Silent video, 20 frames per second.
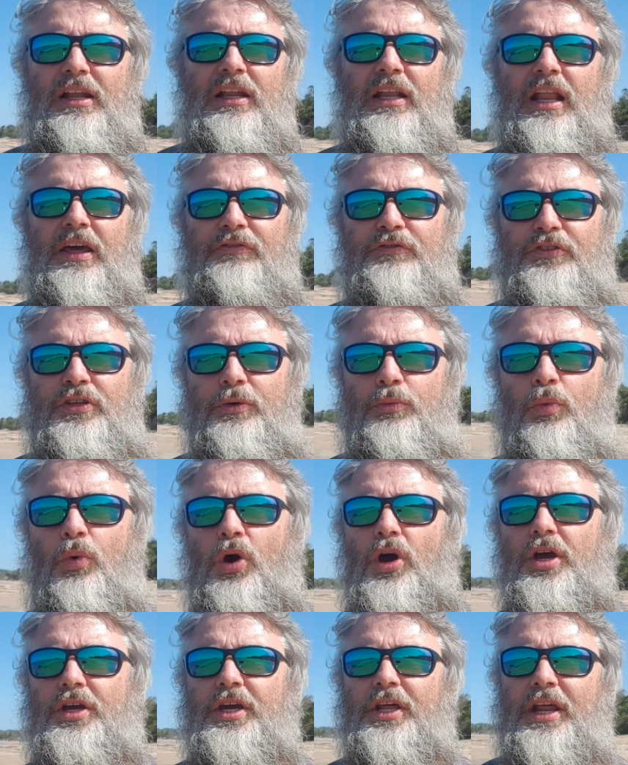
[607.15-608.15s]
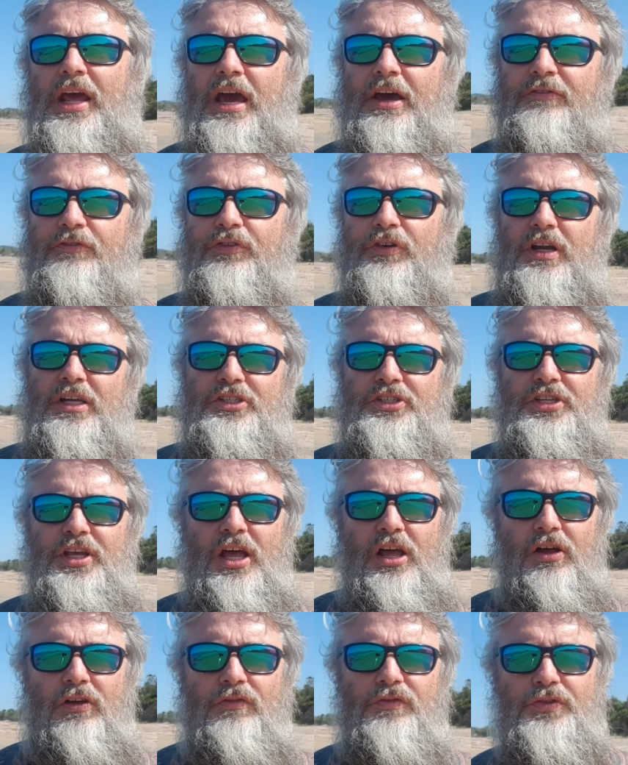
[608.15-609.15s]
left to work it out for
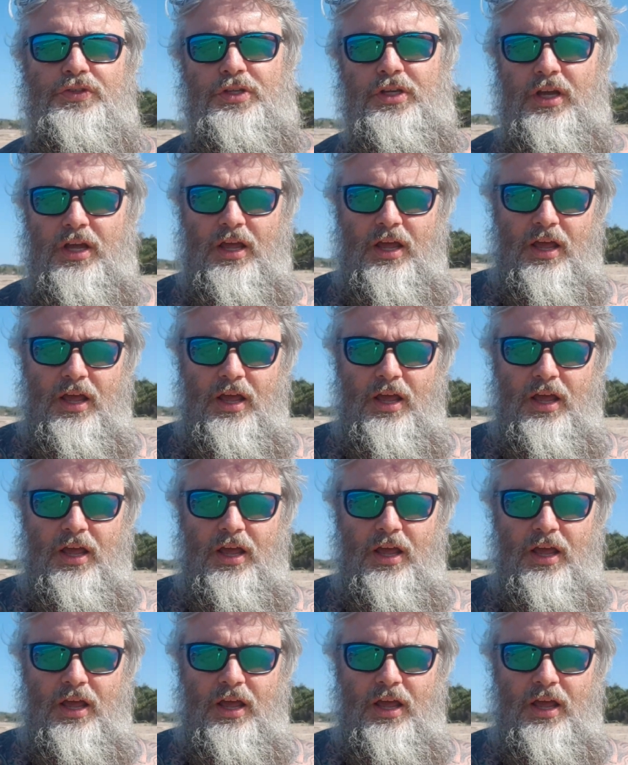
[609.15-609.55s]
ourselves.